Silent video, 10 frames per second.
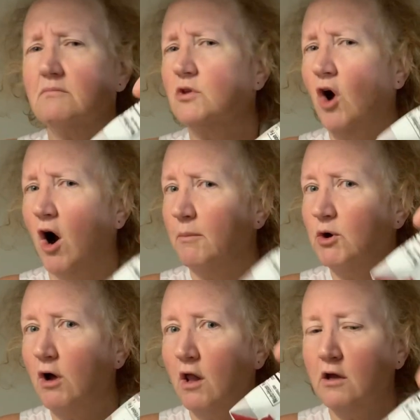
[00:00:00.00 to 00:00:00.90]
caramel
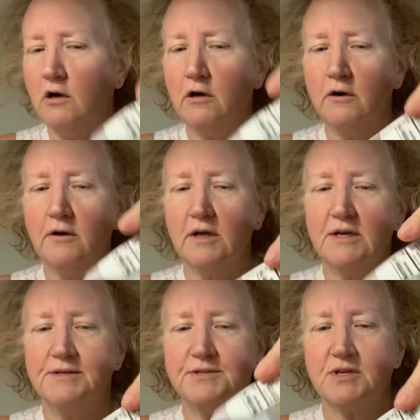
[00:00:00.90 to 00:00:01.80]
colored
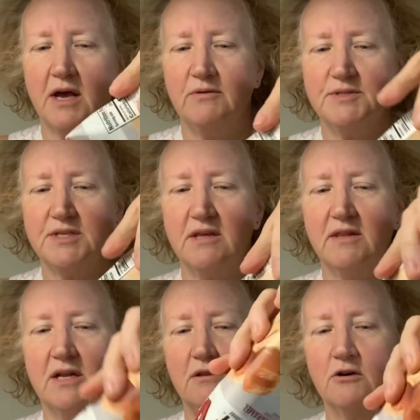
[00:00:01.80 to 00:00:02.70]
as I would say that
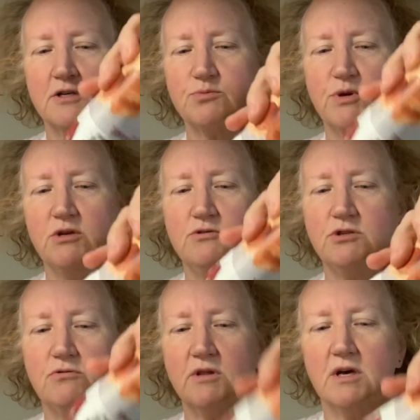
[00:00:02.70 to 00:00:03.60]
it looks when you do